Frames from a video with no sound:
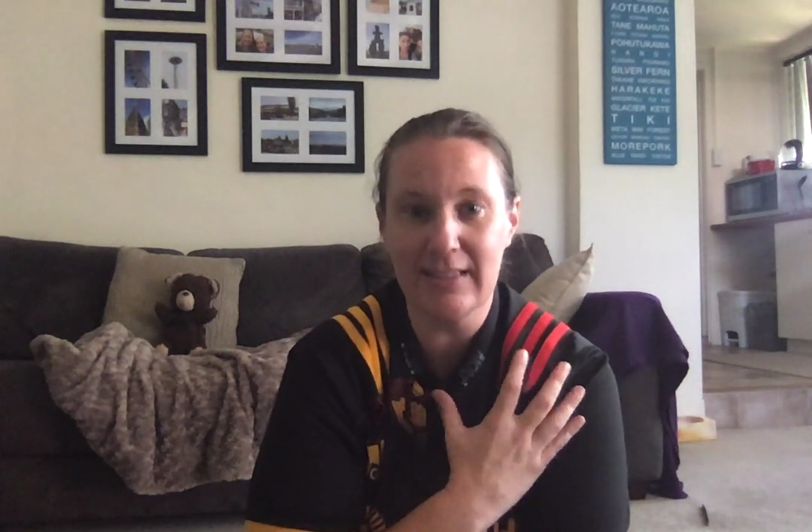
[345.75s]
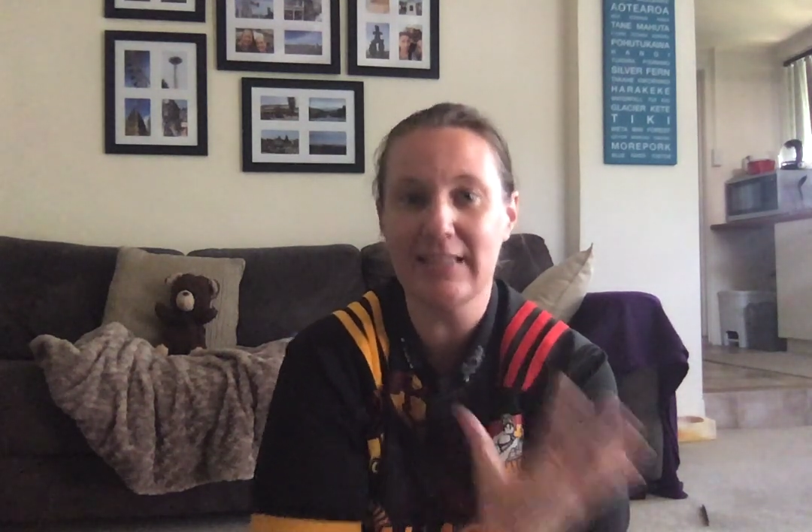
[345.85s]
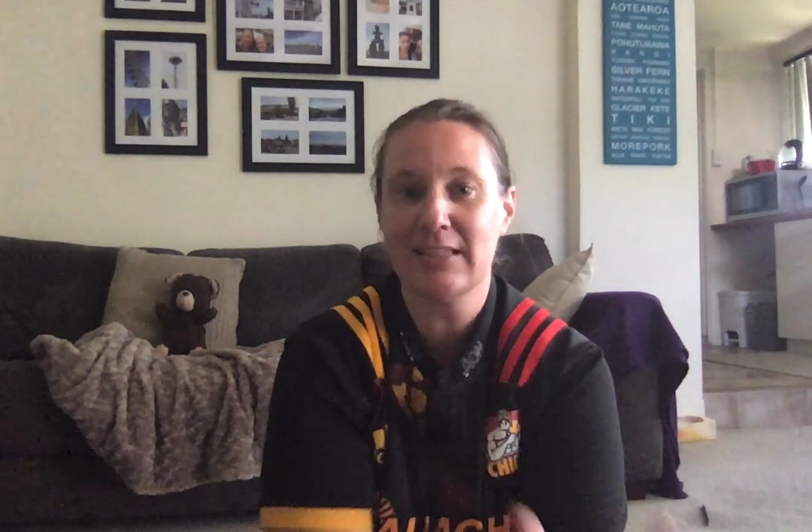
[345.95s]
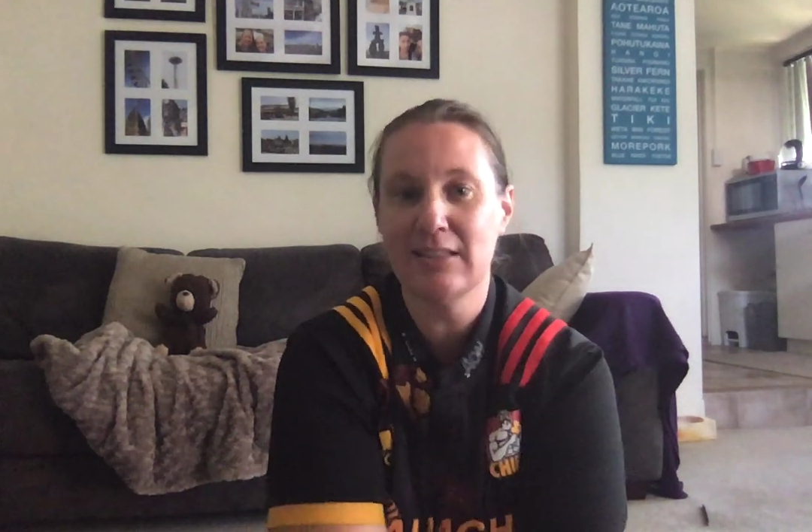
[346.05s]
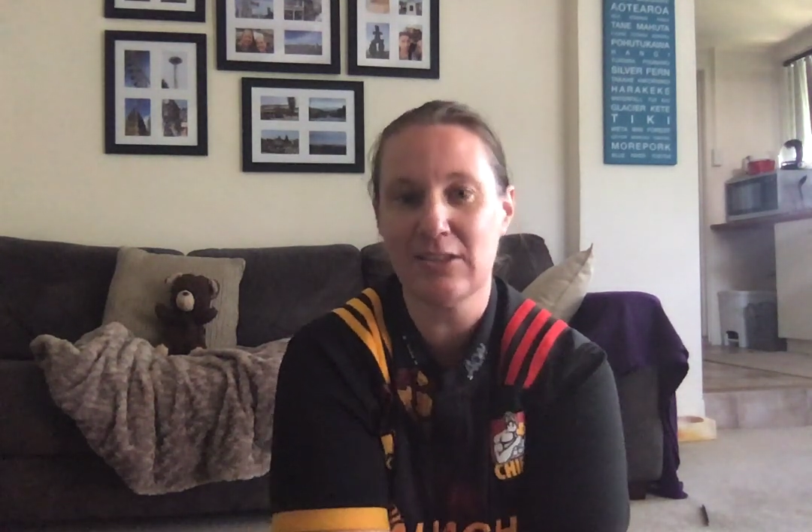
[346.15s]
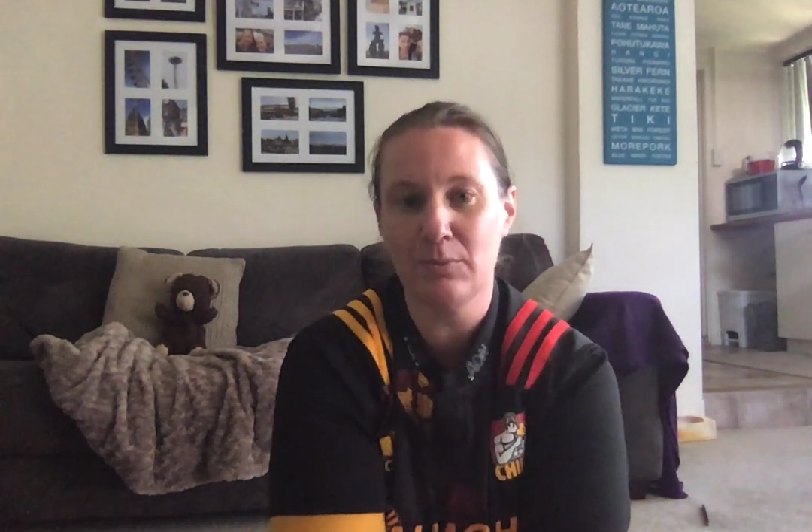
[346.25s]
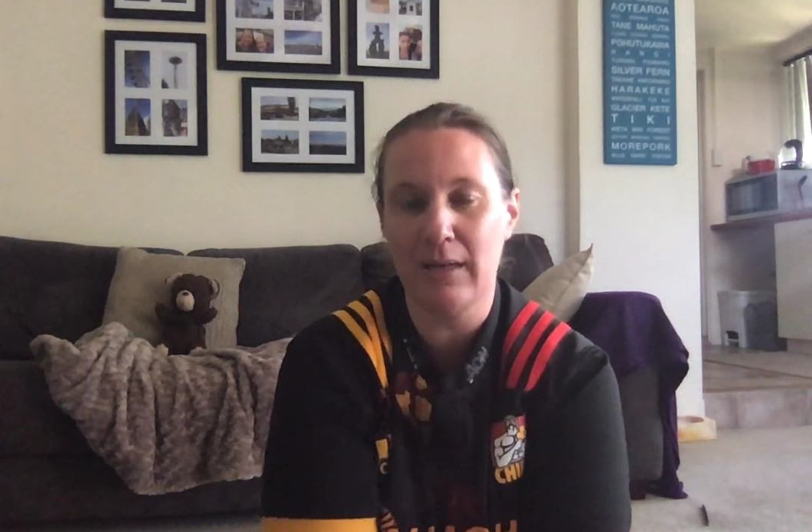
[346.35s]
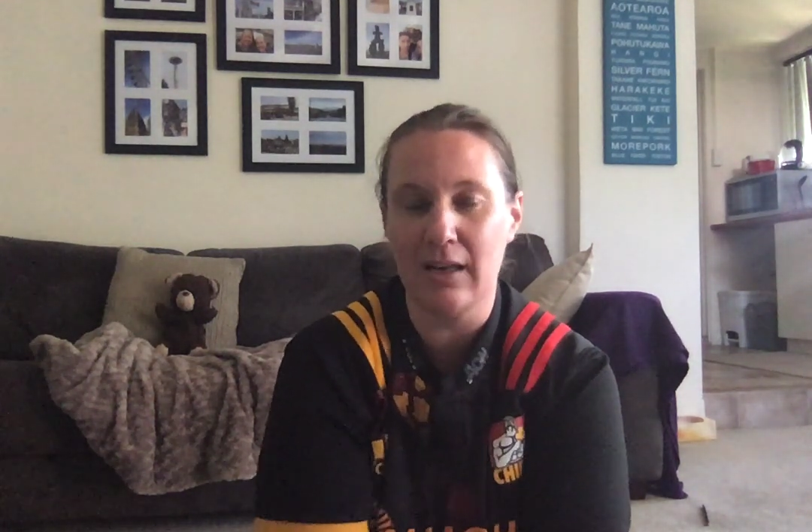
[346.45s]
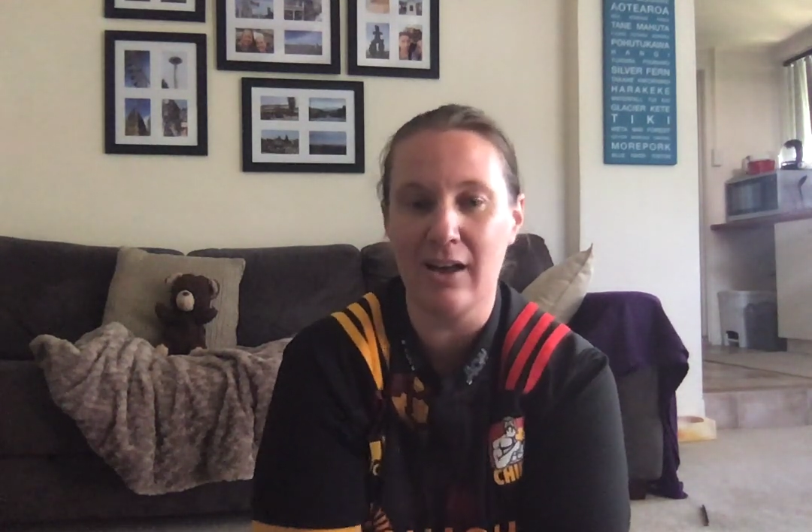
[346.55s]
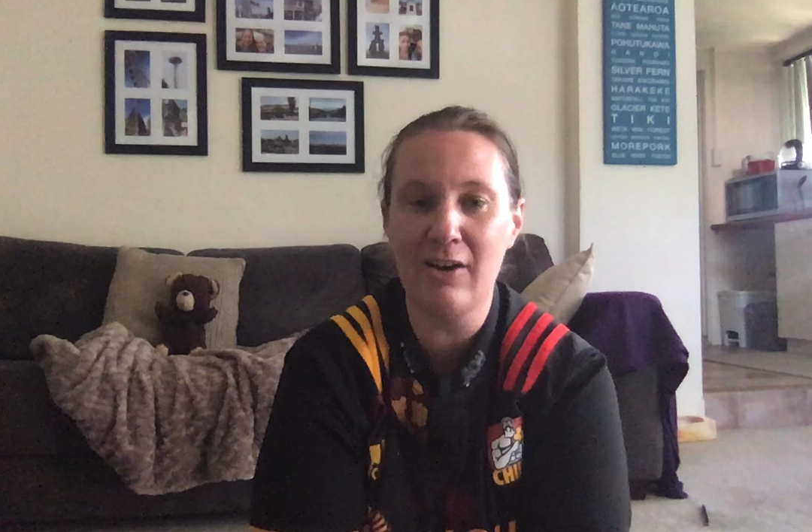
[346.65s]
essence of
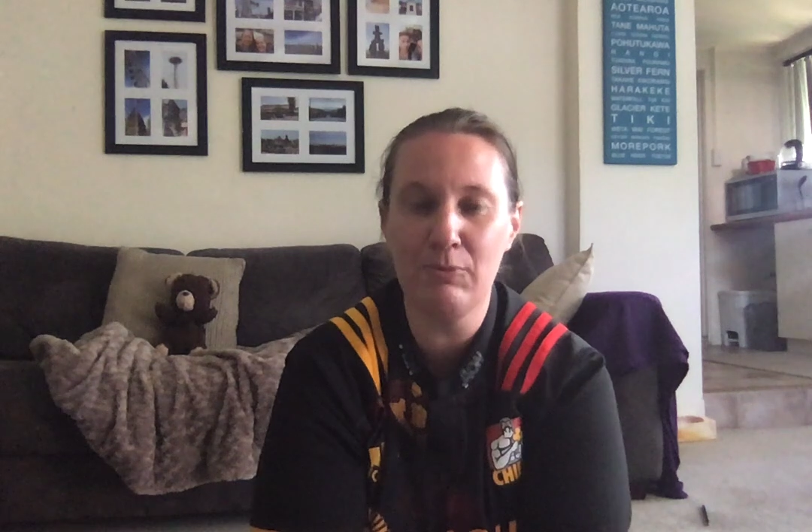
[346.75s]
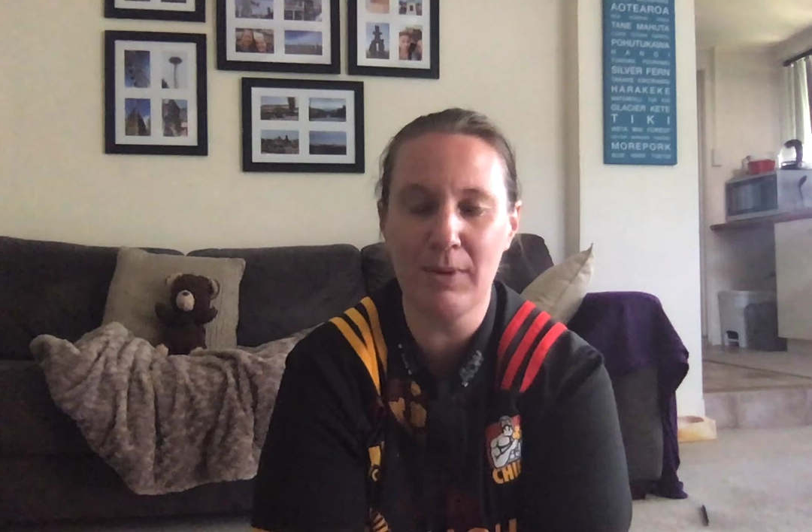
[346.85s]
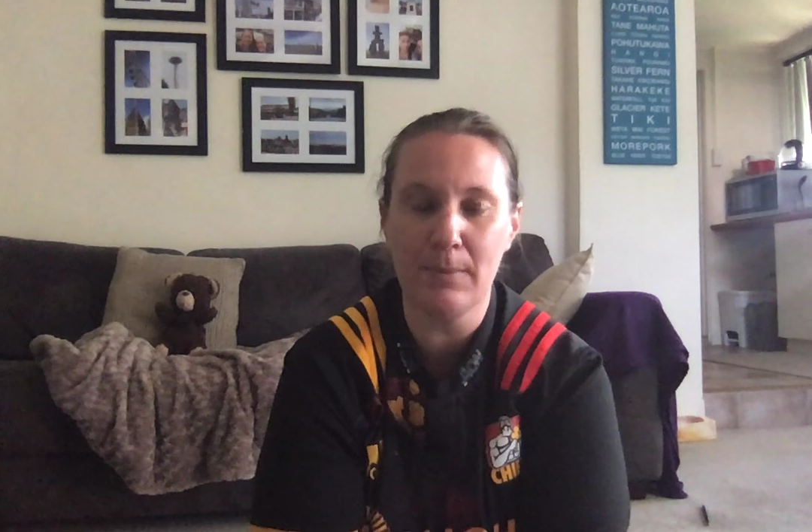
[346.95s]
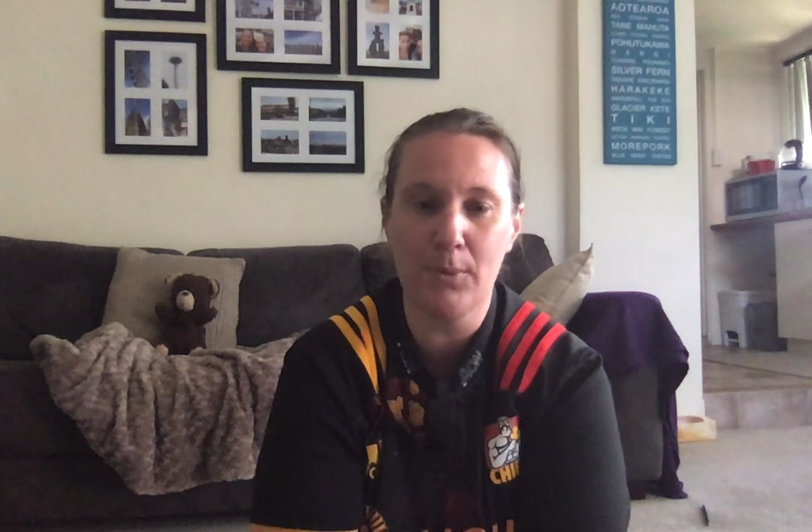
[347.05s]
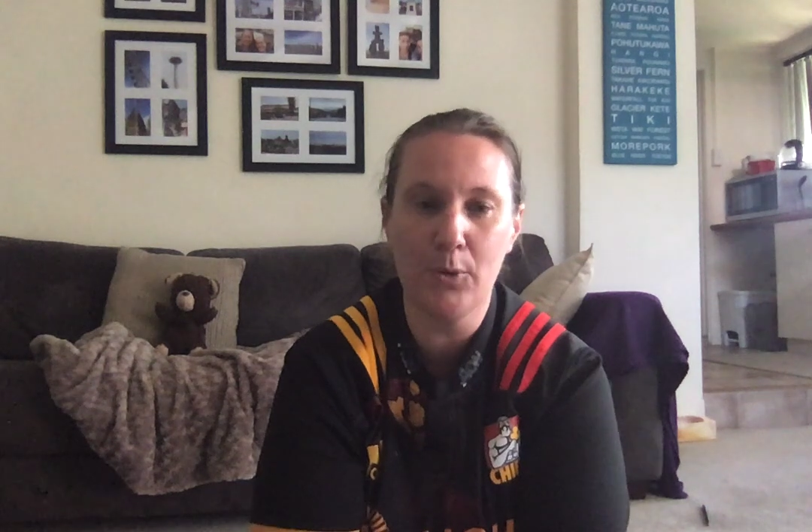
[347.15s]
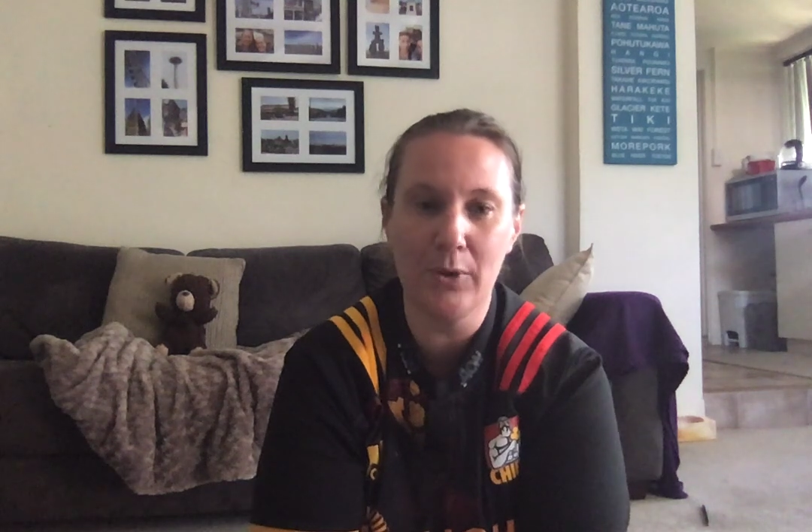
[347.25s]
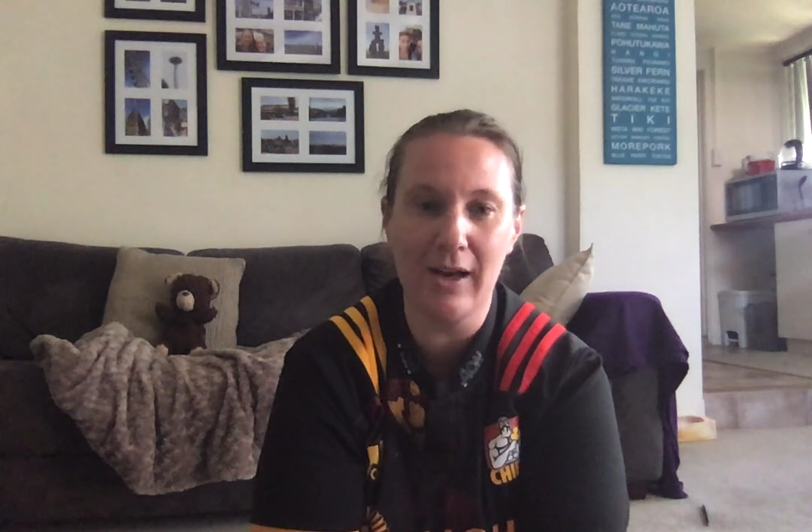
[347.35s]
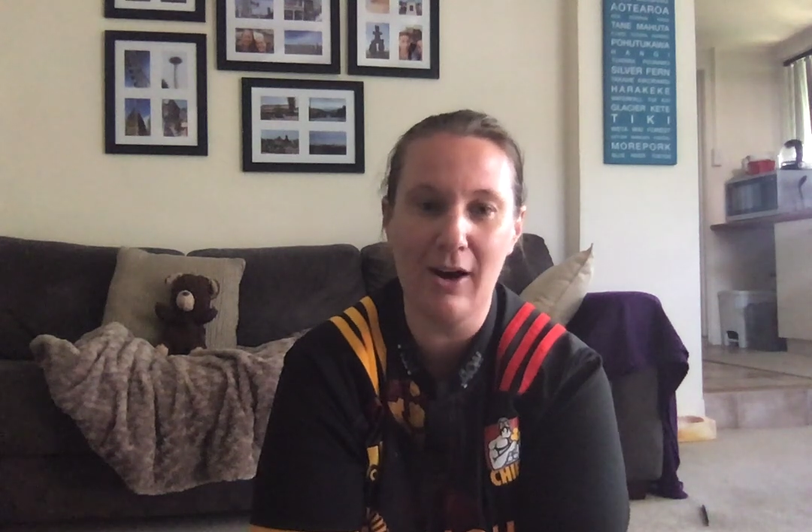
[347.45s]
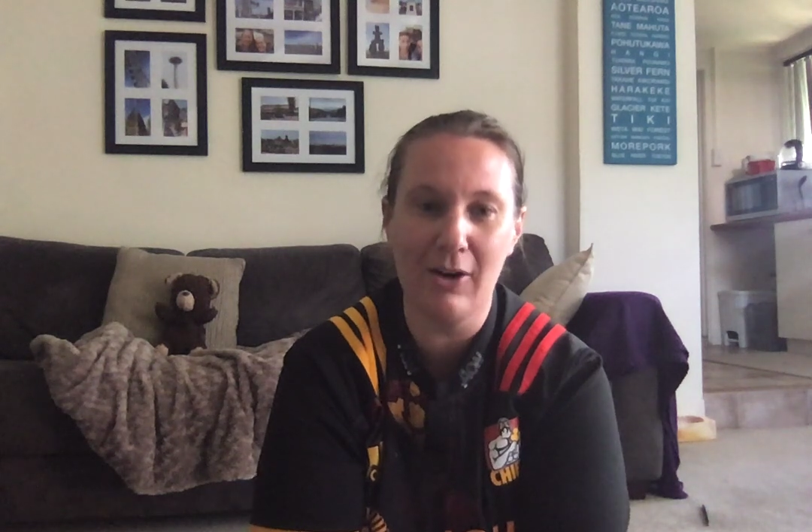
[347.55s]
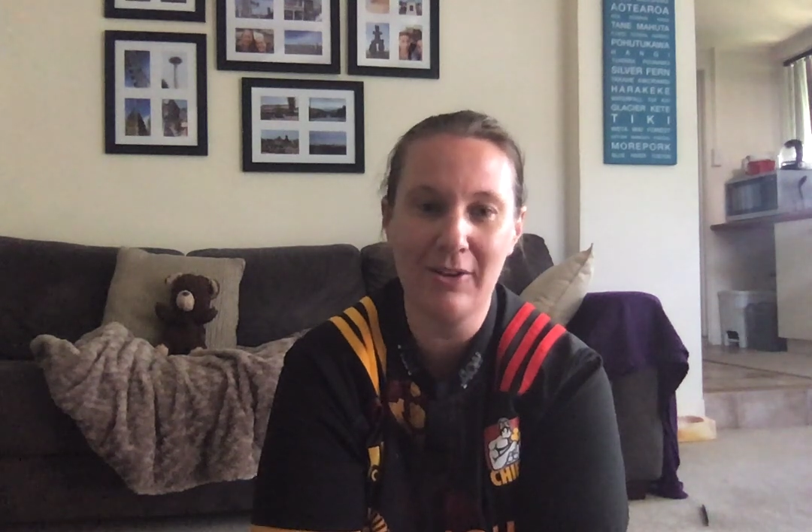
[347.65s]
my life being poured
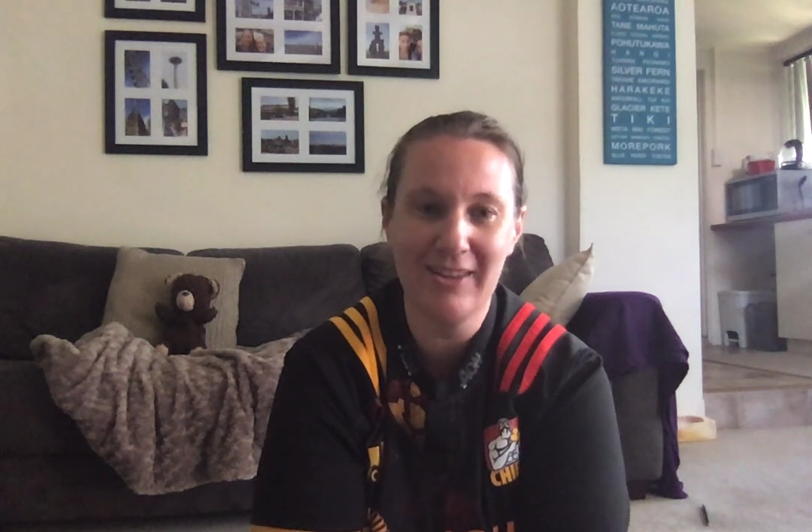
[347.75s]
out,